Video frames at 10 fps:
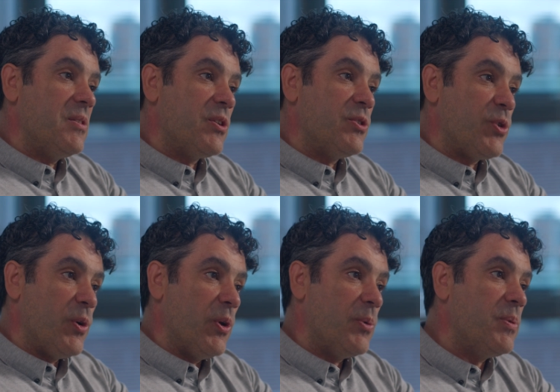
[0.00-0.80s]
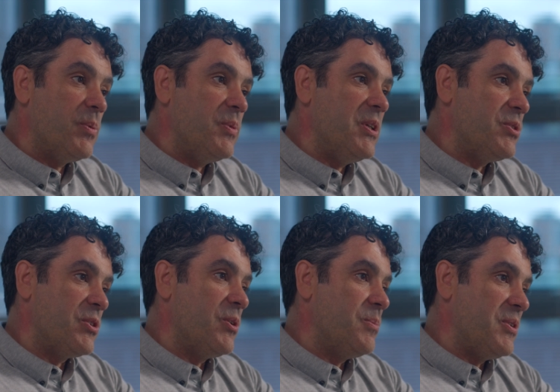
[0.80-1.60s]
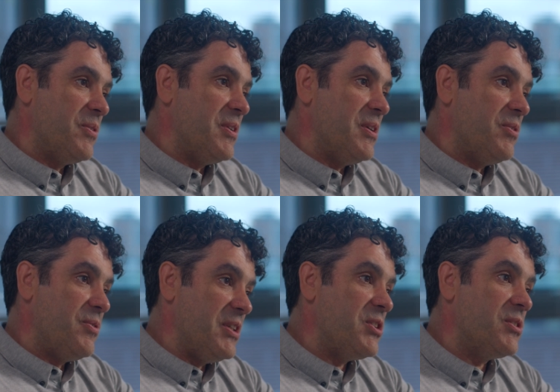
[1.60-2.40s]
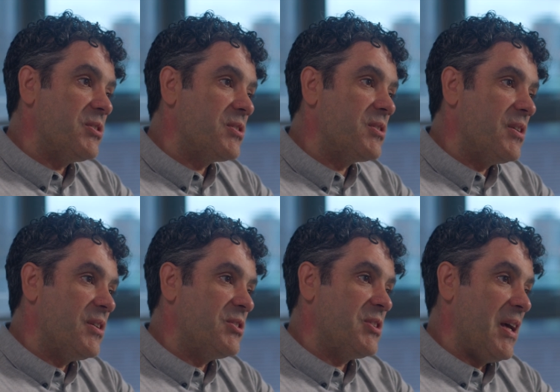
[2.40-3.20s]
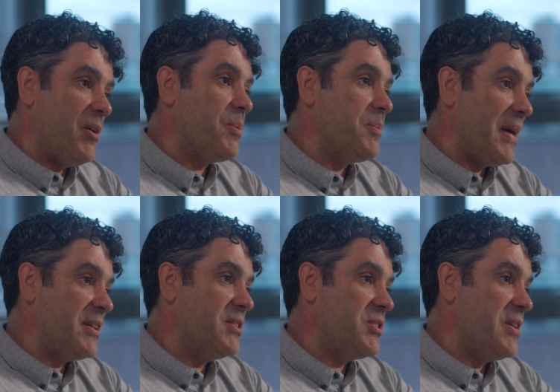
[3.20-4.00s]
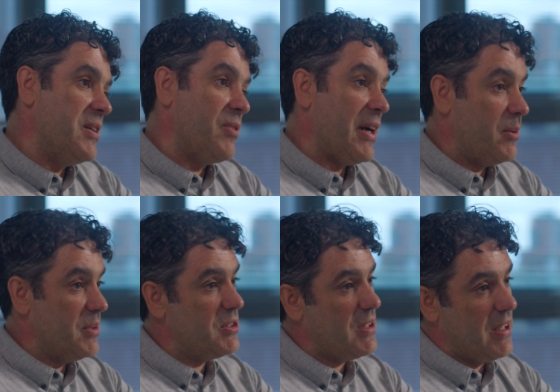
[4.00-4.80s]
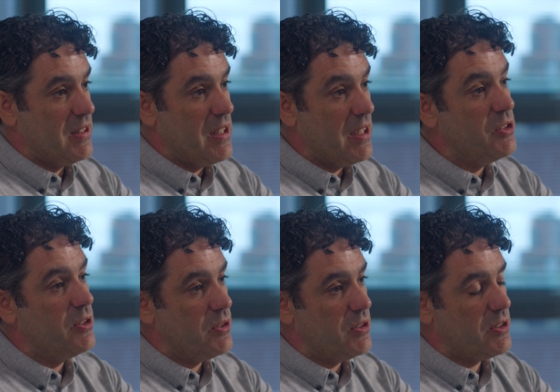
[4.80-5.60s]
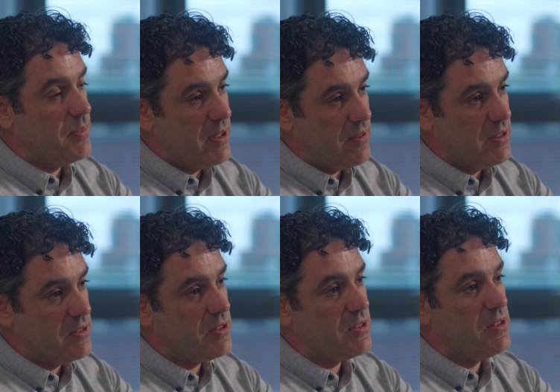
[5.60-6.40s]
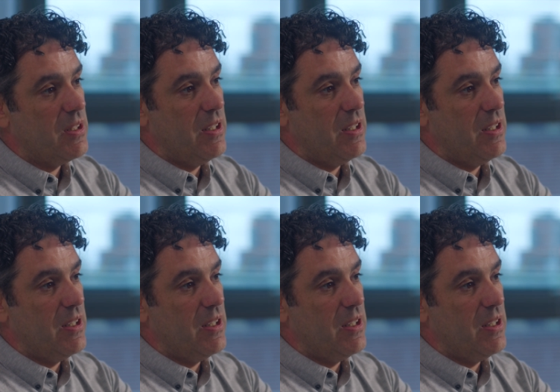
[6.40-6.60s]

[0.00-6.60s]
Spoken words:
ControlUp, we use a number of the features to help manage the environment and the end user experience.